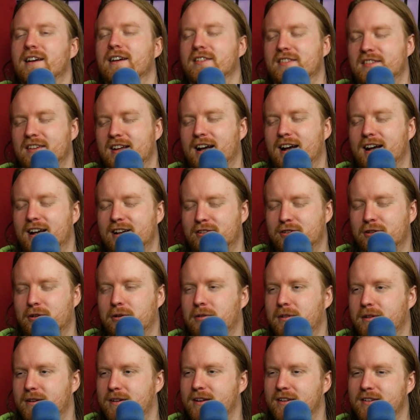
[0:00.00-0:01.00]
does yeah it
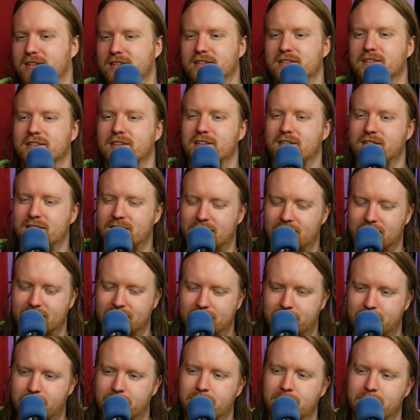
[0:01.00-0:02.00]
totally does exist and
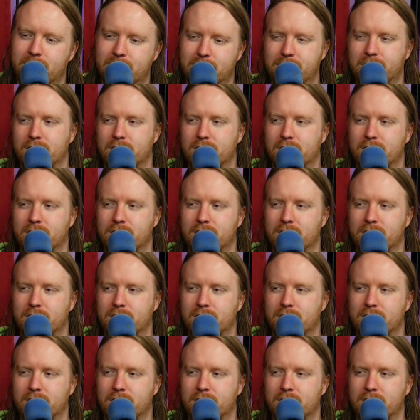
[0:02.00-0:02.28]
it's really